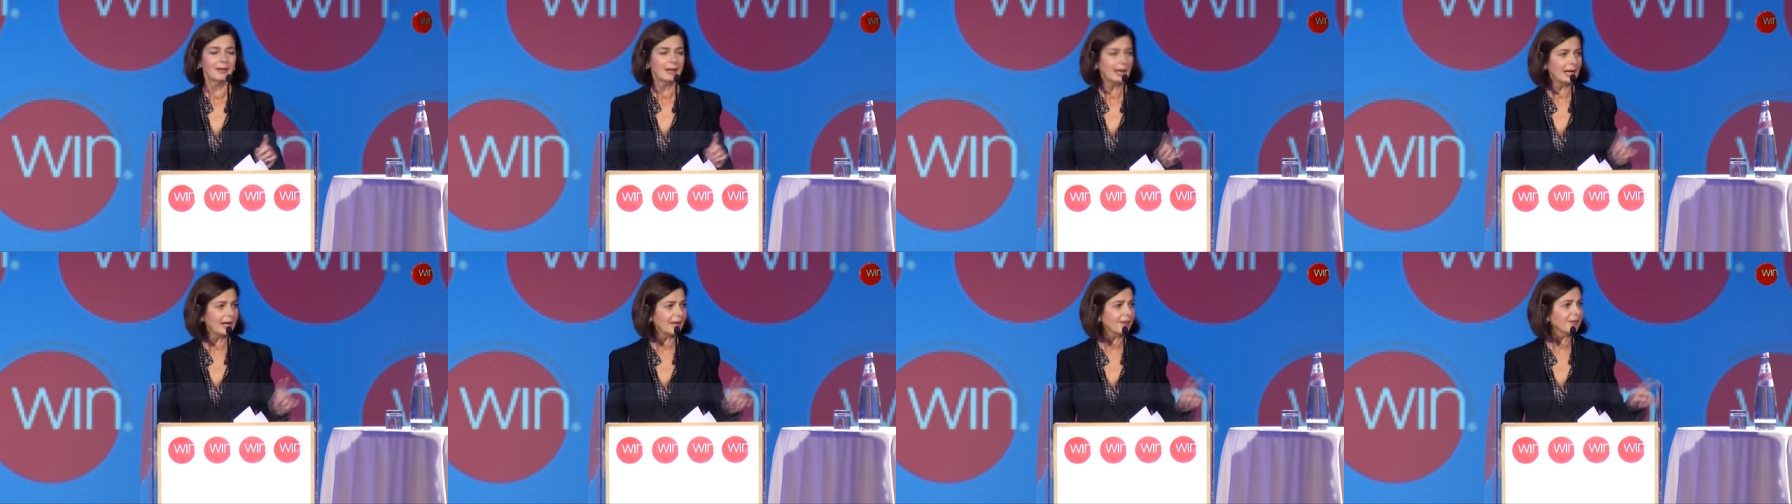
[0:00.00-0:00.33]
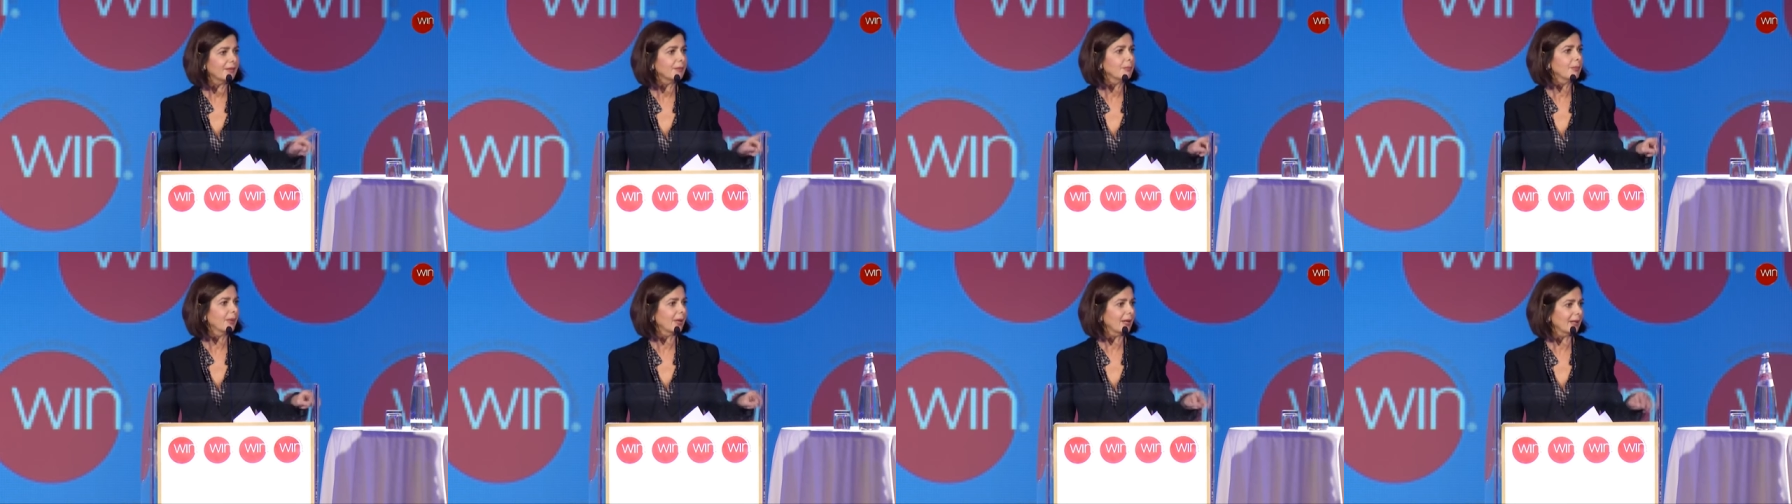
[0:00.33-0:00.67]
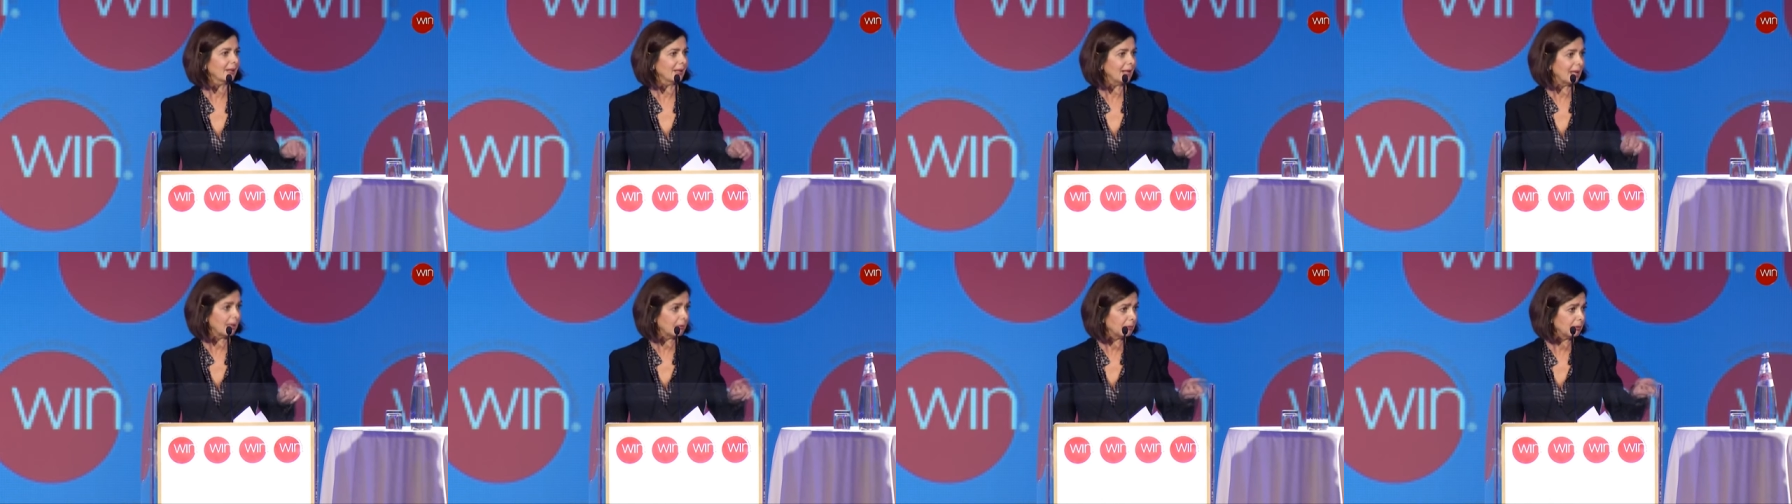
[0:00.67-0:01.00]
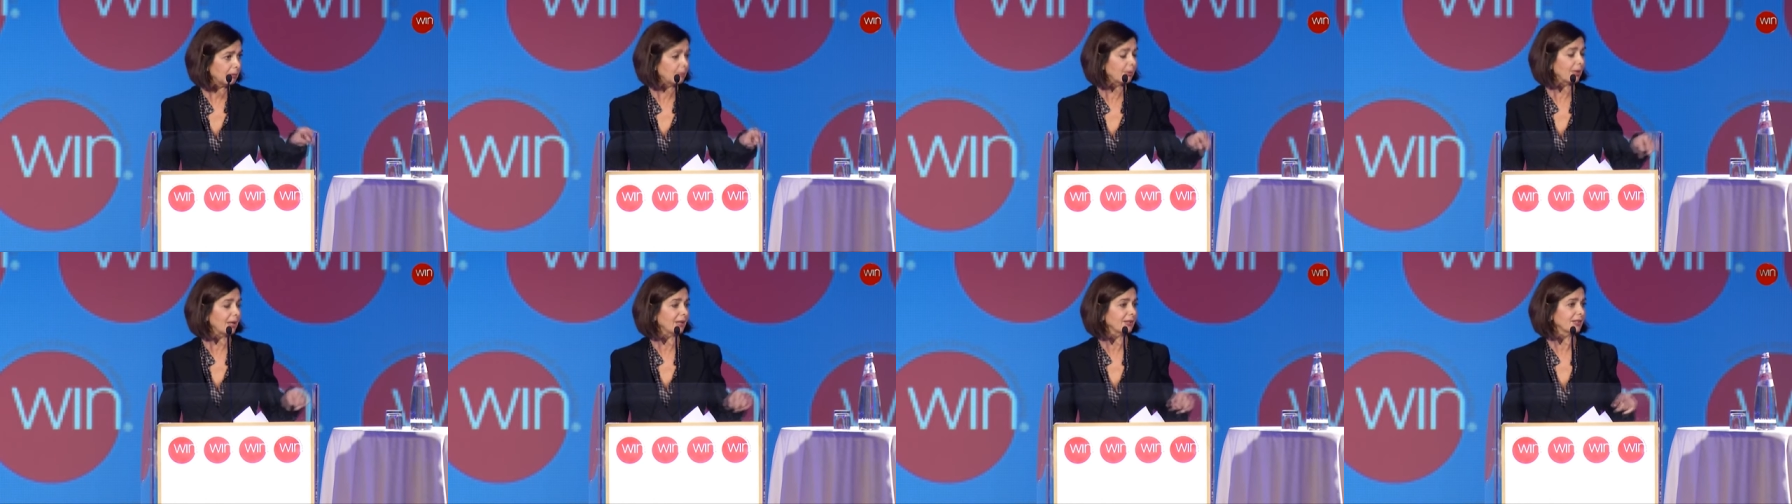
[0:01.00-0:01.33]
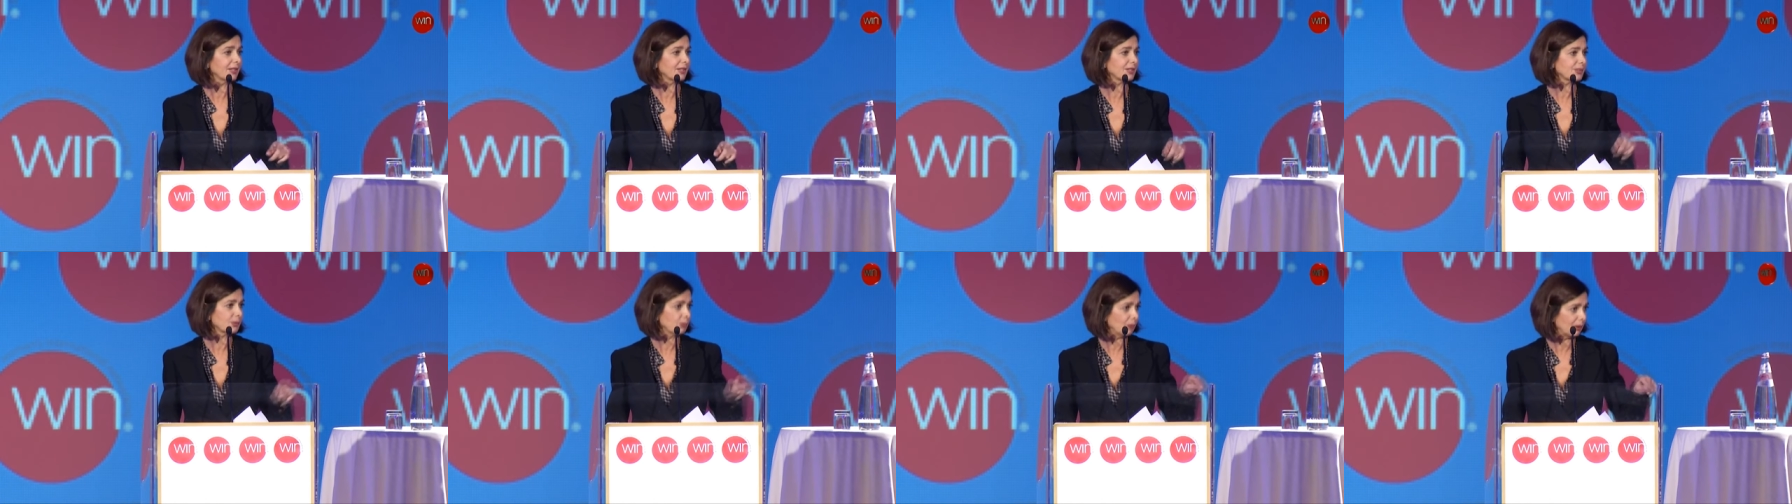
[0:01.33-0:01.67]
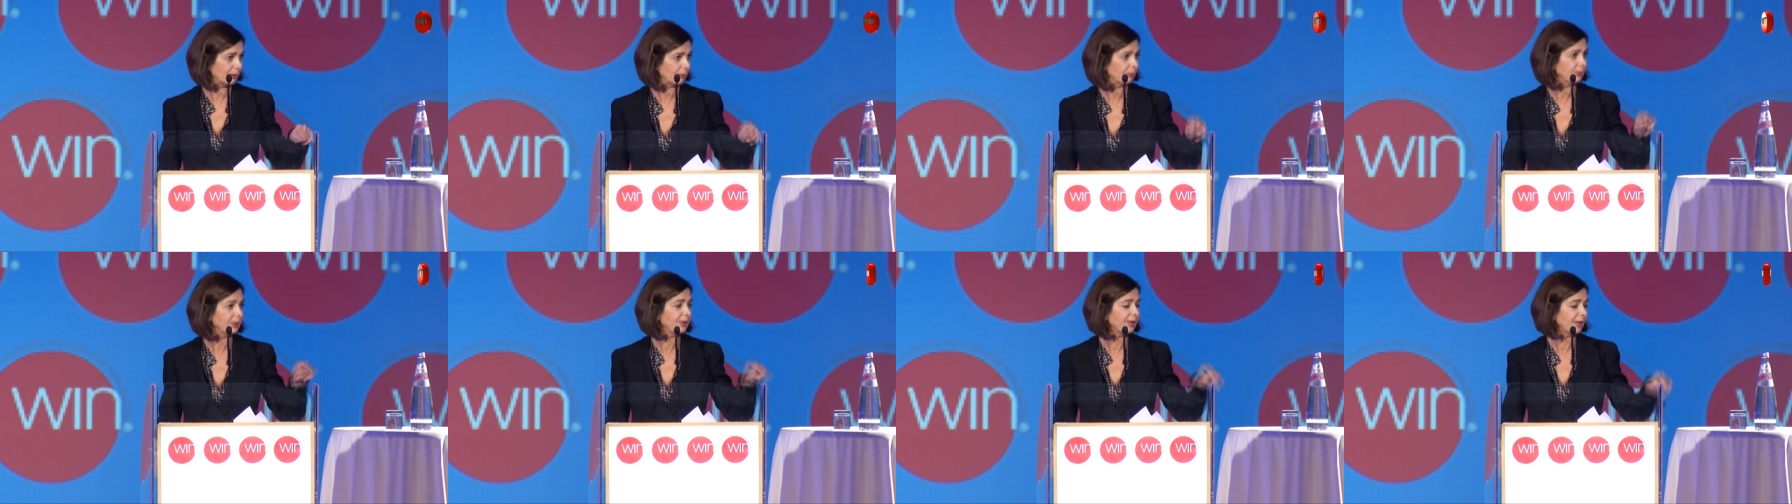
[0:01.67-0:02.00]
Our brothers
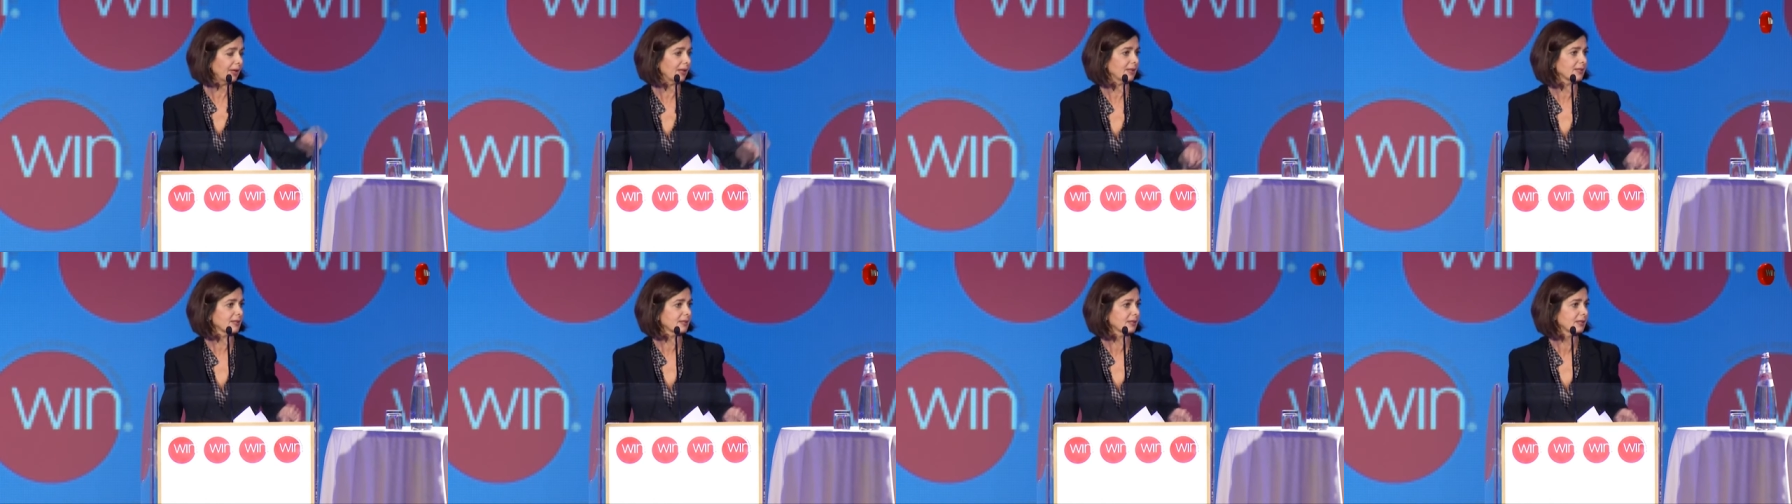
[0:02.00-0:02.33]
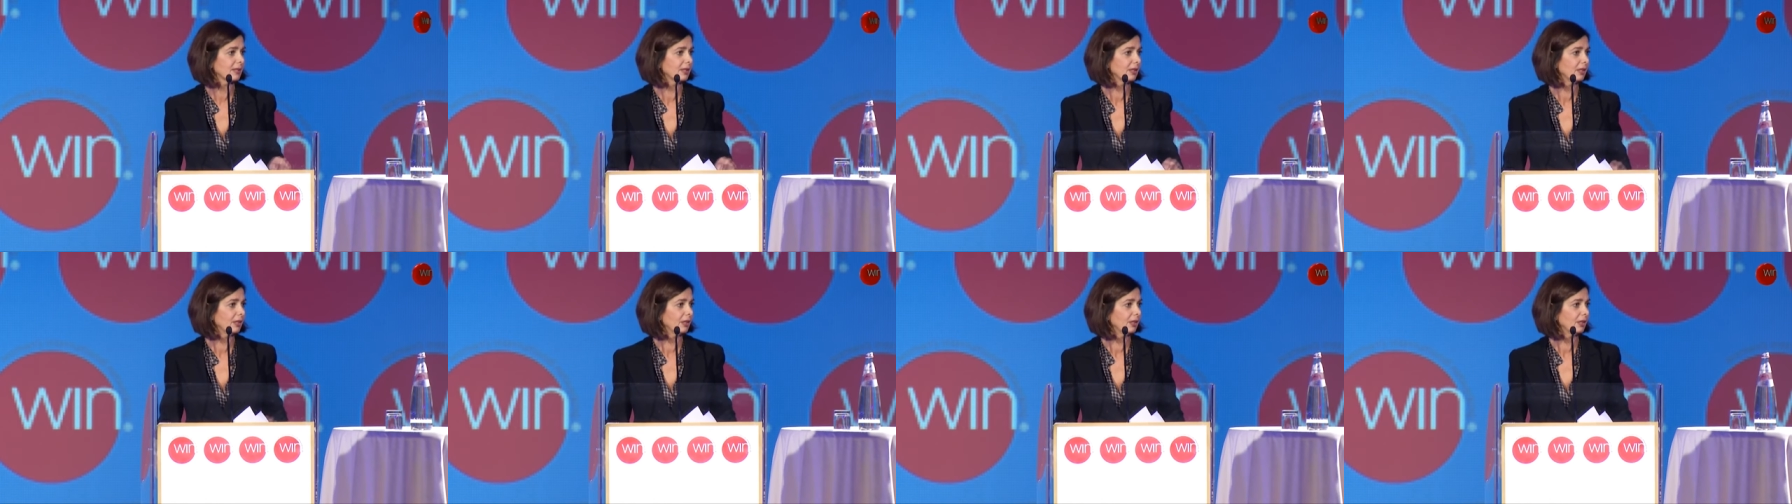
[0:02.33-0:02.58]
were with us